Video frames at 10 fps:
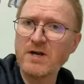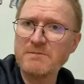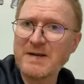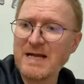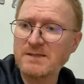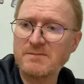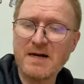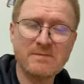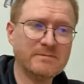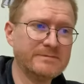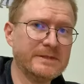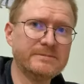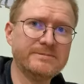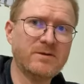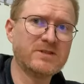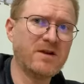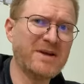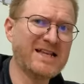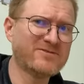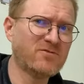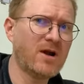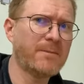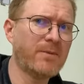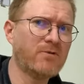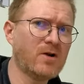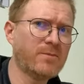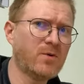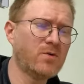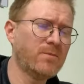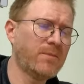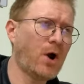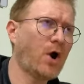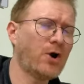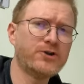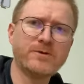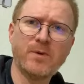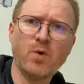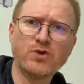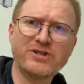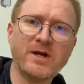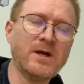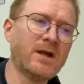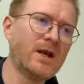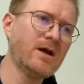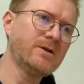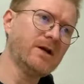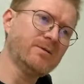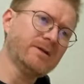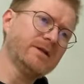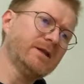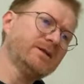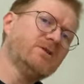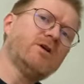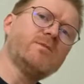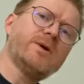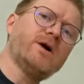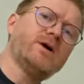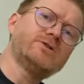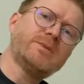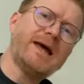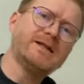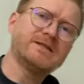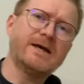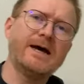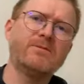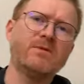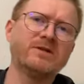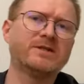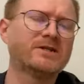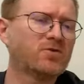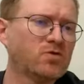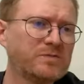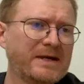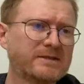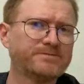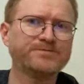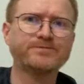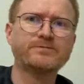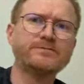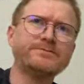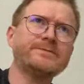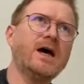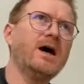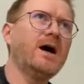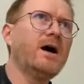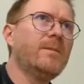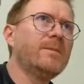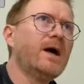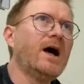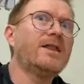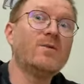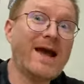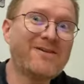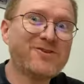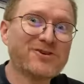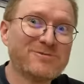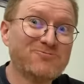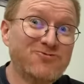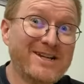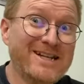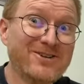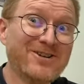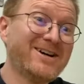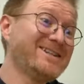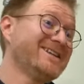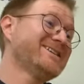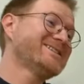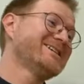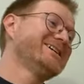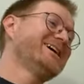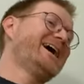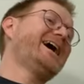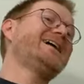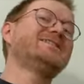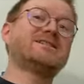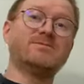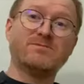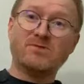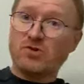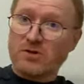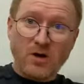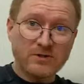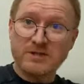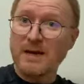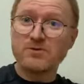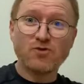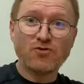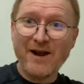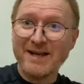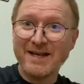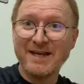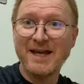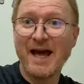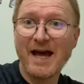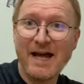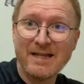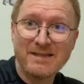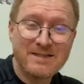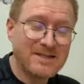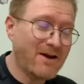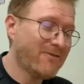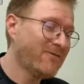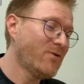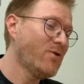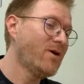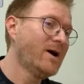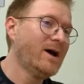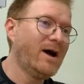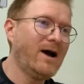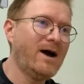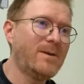There are no plans at the moment, but there was no plans for Rogue Purge. No Rogue Purge plans when we did Core Space. Although we have got some really good ideas and some concepts already and stuff for